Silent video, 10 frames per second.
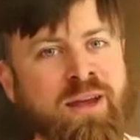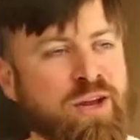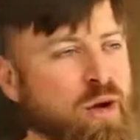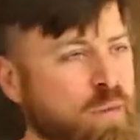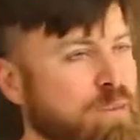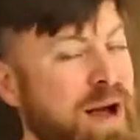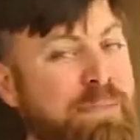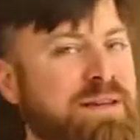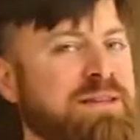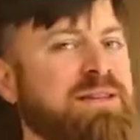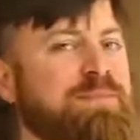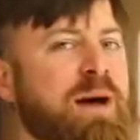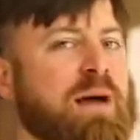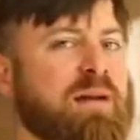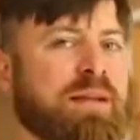You know, my business
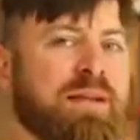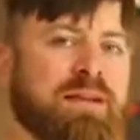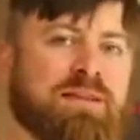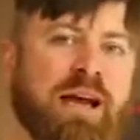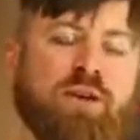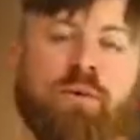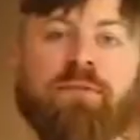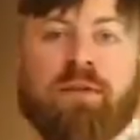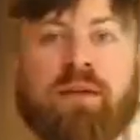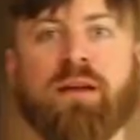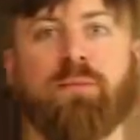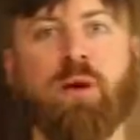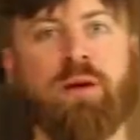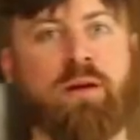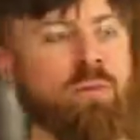model is I do affiliate
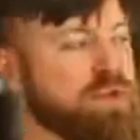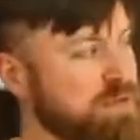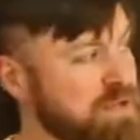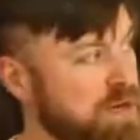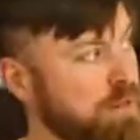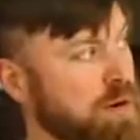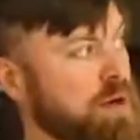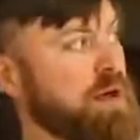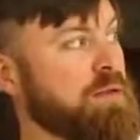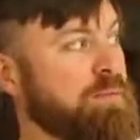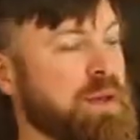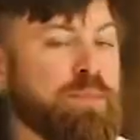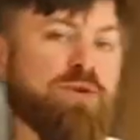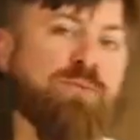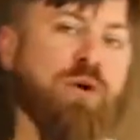marketing, which means I market other
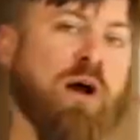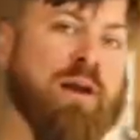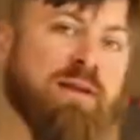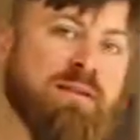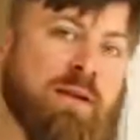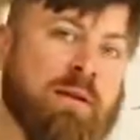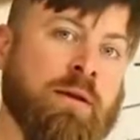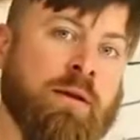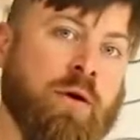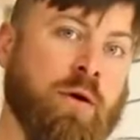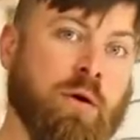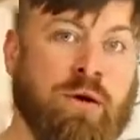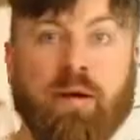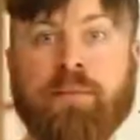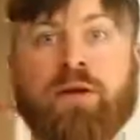people's products and earn
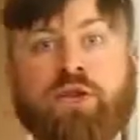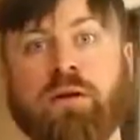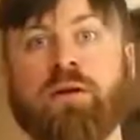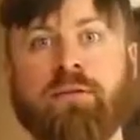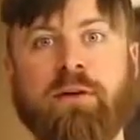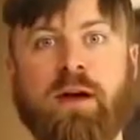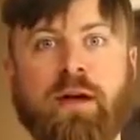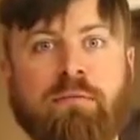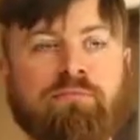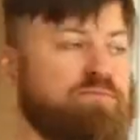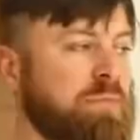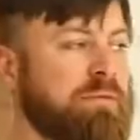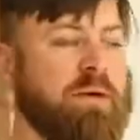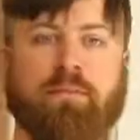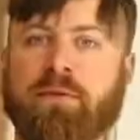a commission if I
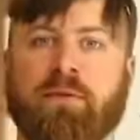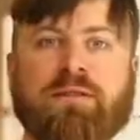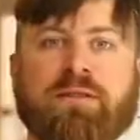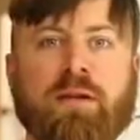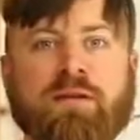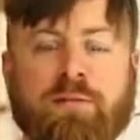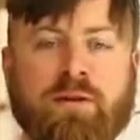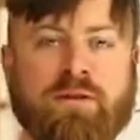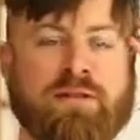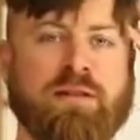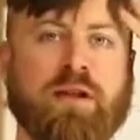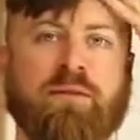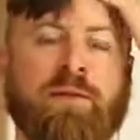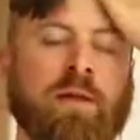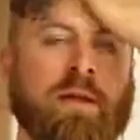sell some of their
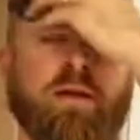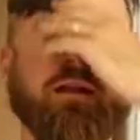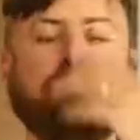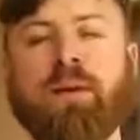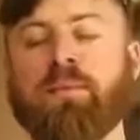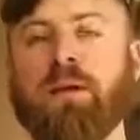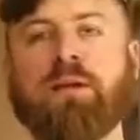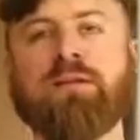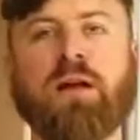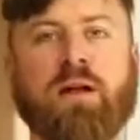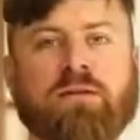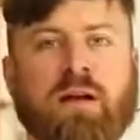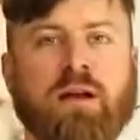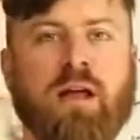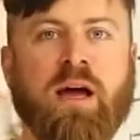stuff. And I've made millions of dollars
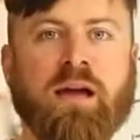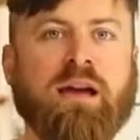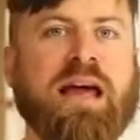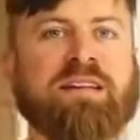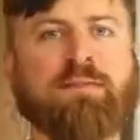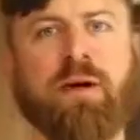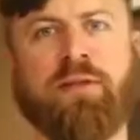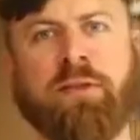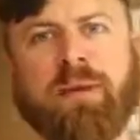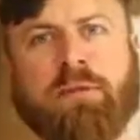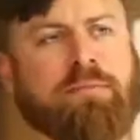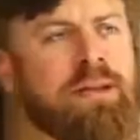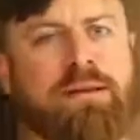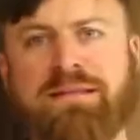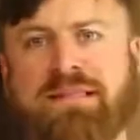online. Last month I made
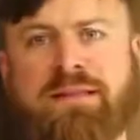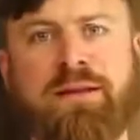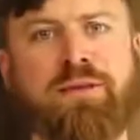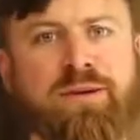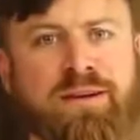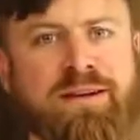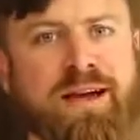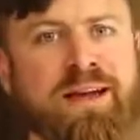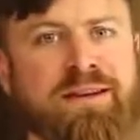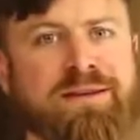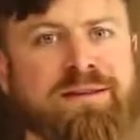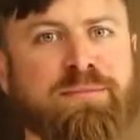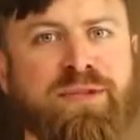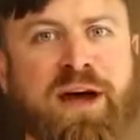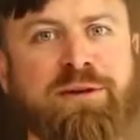like
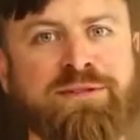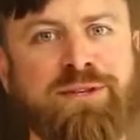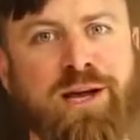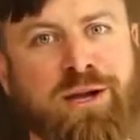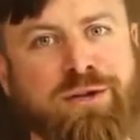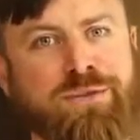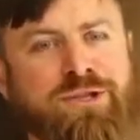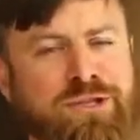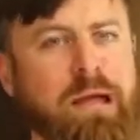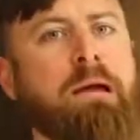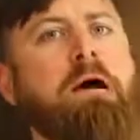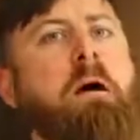$690,000, which is like